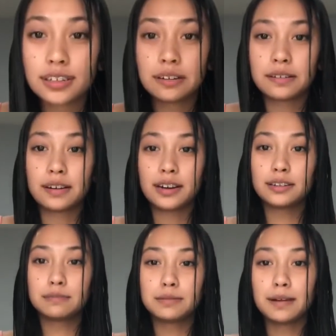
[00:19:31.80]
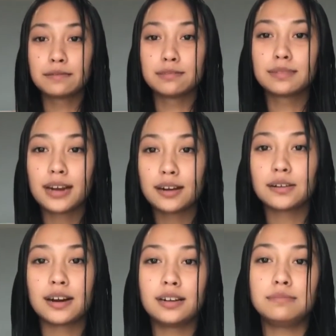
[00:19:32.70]
So I'm in my room
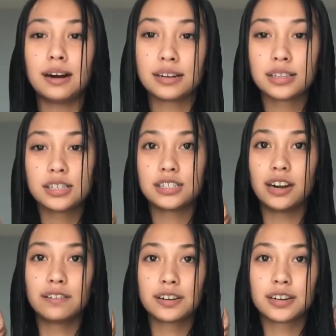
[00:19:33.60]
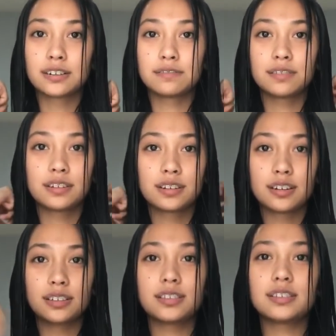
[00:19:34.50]
now. I'm out of the shower.
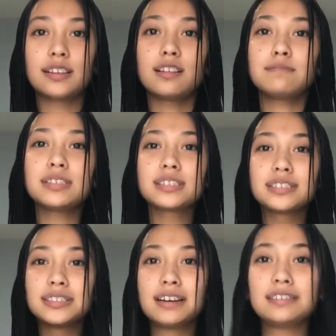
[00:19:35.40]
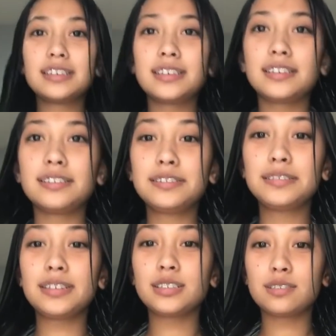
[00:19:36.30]
This tank top is so
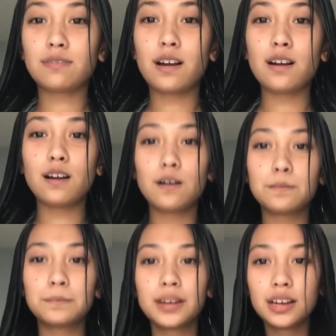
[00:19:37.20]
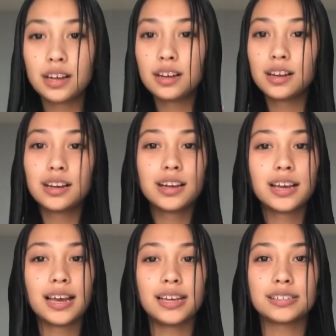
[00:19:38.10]
cute. It's from
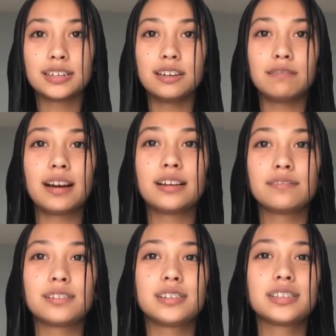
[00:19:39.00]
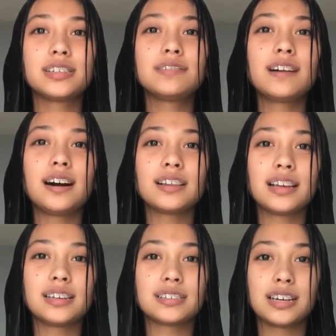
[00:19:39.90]
H&M. I should have got
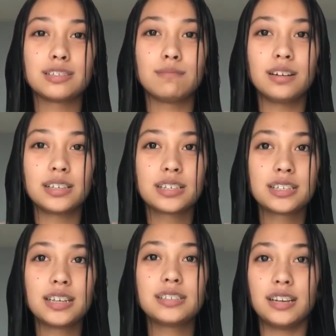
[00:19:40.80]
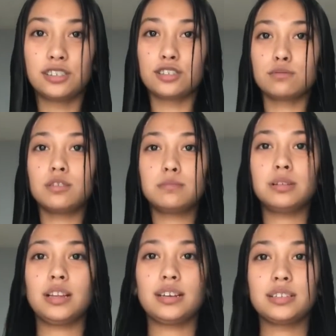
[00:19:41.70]
like a size small. This is a size extra small,
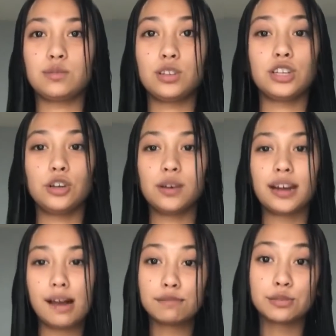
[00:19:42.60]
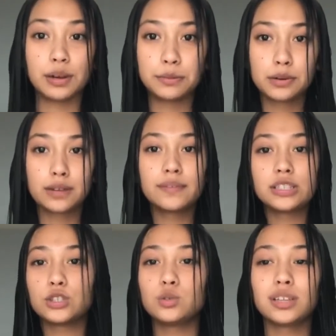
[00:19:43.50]
but like it's really cute. And I have a red one of
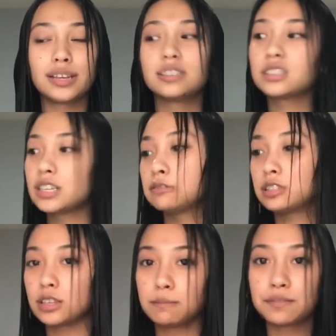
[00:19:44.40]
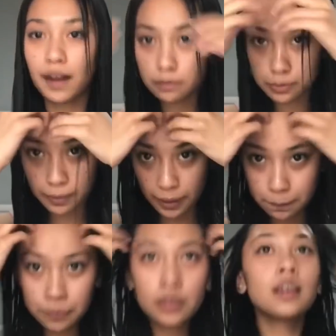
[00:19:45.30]
it too. It like just gives me summer vibes. But